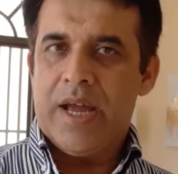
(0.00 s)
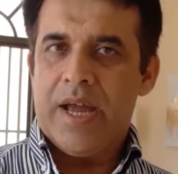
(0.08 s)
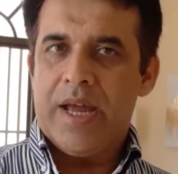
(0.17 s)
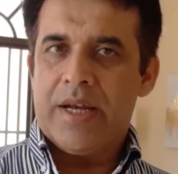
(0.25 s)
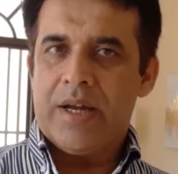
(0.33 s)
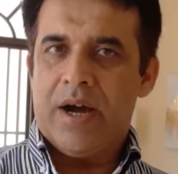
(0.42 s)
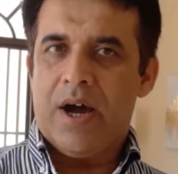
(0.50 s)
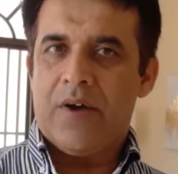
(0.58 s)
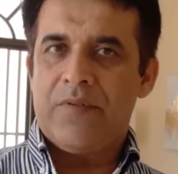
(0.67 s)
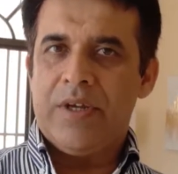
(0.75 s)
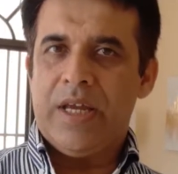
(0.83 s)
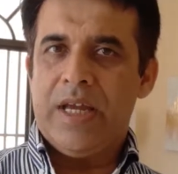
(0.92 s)
and are
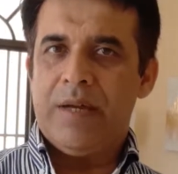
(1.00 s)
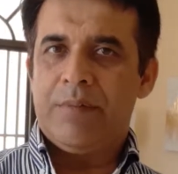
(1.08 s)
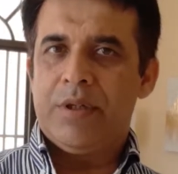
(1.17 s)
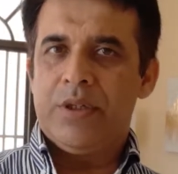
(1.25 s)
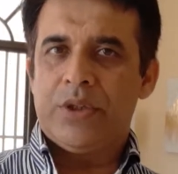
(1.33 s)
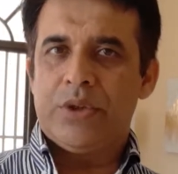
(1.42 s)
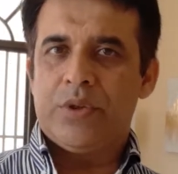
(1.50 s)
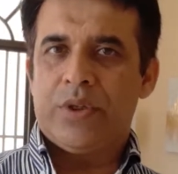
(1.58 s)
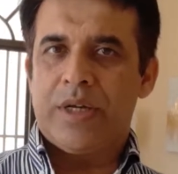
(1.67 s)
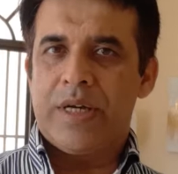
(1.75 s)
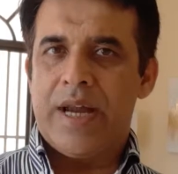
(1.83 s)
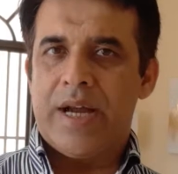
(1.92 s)
we able to
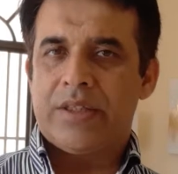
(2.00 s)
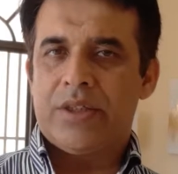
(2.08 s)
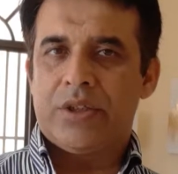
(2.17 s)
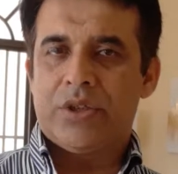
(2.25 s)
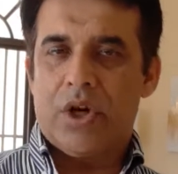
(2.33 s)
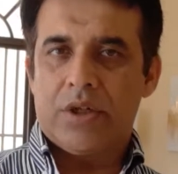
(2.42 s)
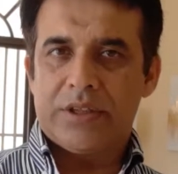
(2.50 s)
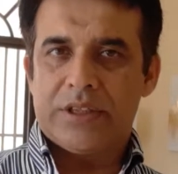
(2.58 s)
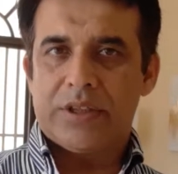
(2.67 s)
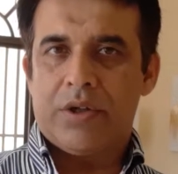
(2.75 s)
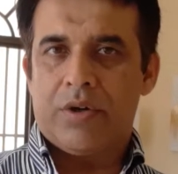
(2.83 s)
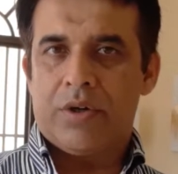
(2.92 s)
connect the
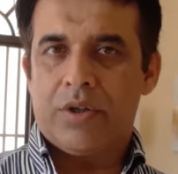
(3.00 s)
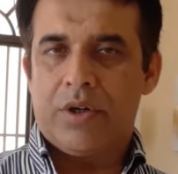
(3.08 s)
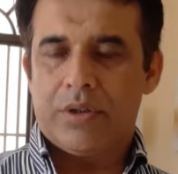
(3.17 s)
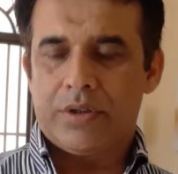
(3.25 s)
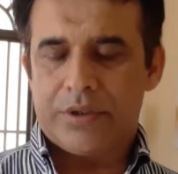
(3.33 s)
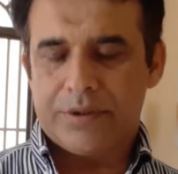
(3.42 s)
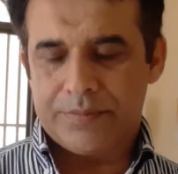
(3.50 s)
dots or not.